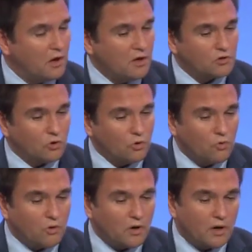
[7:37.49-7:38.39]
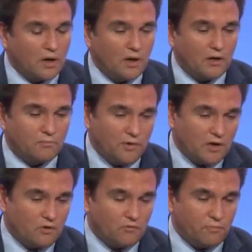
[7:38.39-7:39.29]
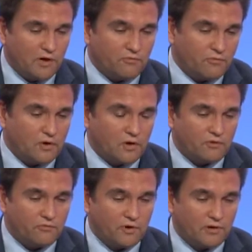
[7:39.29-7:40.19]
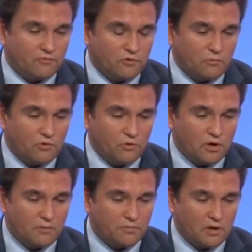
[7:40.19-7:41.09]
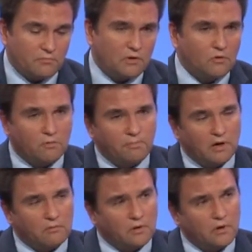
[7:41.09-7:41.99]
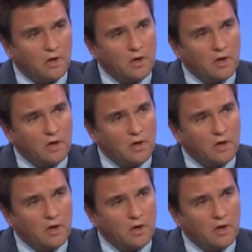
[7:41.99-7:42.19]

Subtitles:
So, and many of my friends from Europe tell me, look, Pavlo,